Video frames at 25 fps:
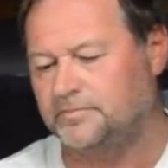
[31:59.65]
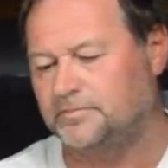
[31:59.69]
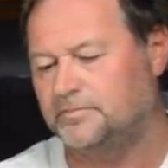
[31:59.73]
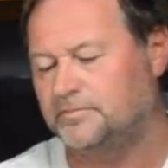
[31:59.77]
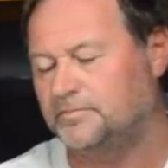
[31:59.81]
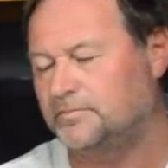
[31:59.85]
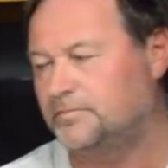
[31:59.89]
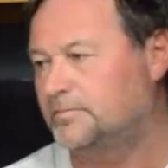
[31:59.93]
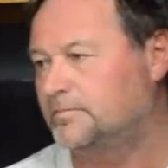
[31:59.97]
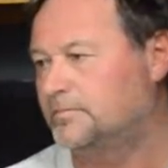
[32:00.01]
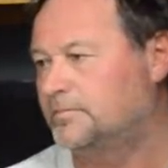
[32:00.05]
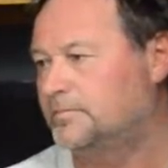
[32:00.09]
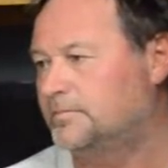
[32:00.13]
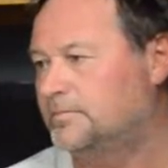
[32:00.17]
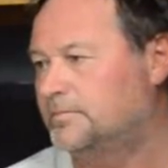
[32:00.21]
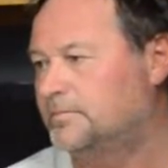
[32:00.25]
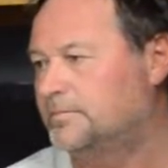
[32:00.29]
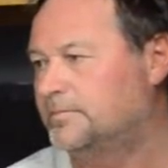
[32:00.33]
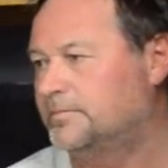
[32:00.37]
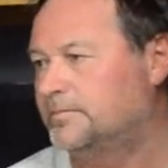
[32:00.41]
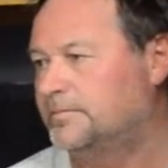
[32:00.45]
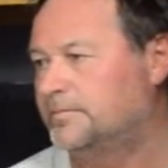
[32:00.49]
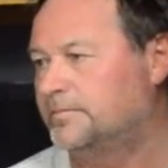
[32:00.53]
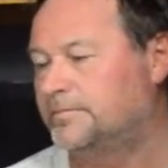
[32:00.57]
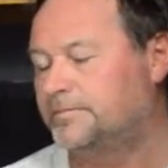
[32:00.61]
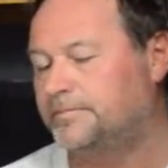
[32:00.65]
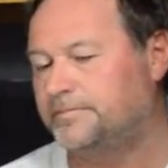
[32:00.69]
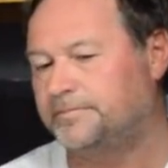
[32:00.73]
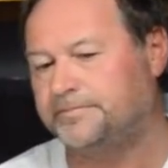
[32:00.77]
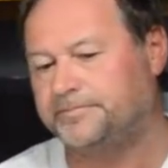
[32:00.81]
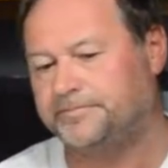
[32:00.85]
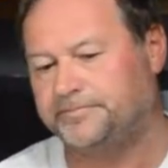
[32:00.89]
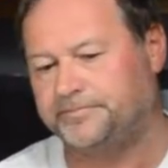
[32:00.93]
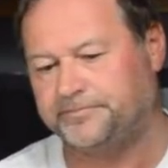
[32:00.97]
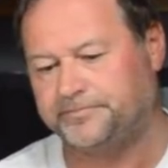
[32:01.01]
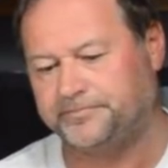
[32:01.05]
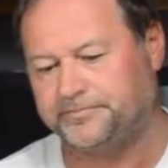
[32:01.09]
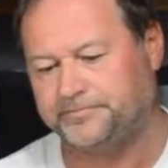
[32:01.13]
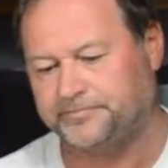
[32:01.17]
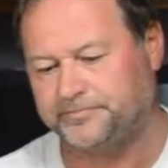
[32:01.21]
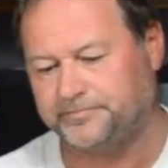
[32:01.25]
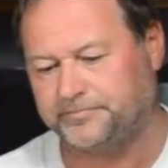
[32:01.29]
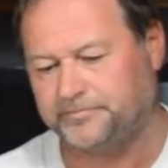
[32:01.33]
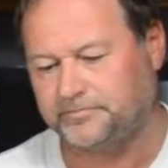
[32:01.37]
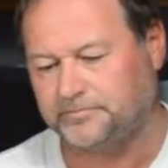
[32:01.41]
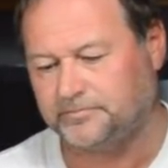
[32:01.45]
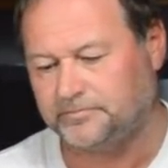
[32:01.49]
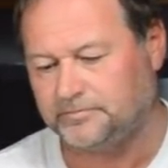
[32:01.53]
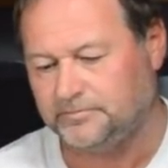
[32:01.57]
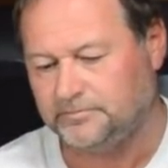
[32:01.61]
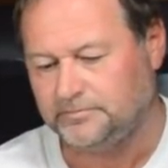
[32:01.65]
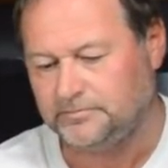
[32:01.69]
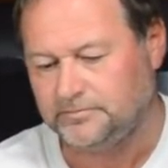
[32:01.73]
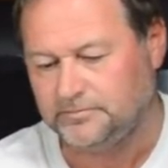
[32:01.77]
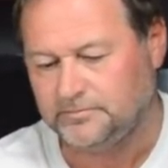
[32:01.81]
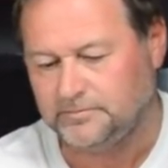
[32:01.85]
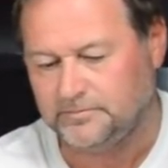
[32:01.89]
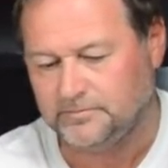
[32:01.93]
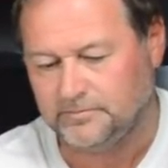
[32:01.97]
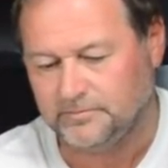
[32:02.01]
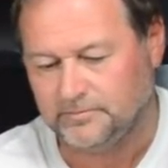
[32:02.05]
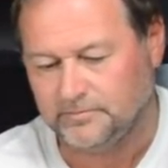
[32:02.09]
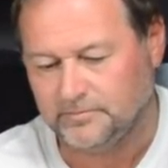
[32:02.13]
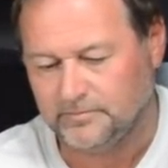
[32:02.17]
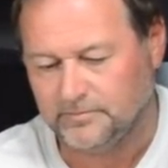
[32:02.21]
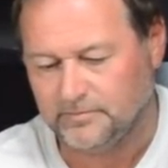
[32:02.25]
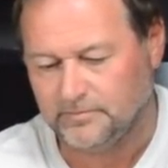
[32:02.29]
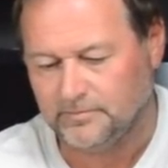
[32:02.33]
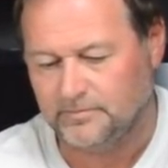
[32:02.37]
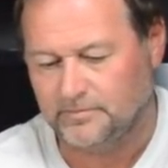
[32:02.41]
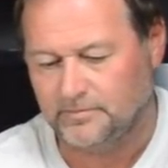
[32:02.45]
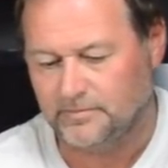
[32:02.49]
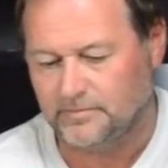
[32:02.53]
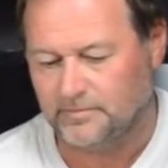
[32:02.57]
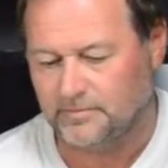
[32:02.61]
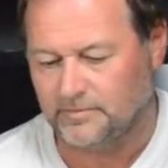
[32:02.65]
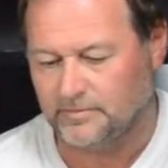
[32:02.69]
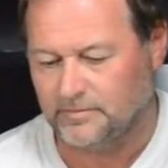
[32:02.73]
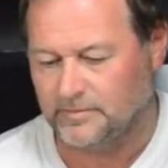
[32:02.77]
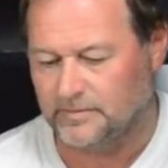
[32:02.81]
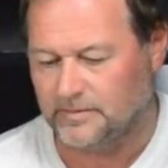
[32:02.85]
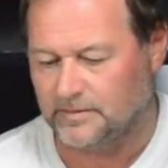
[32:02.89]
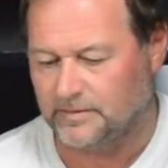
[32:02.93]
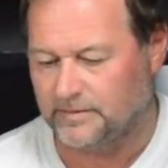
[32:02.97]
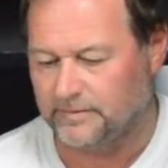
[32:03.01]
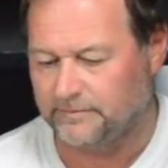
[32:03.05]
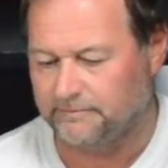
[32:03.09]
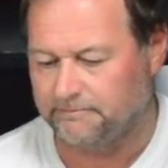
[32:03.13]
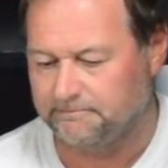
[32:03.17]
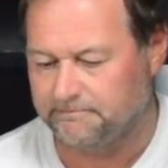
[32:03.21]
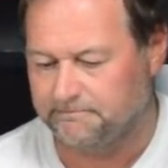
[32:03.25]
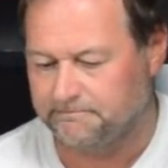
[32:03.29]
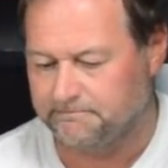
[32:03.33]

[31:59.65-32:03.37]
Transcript: (silent)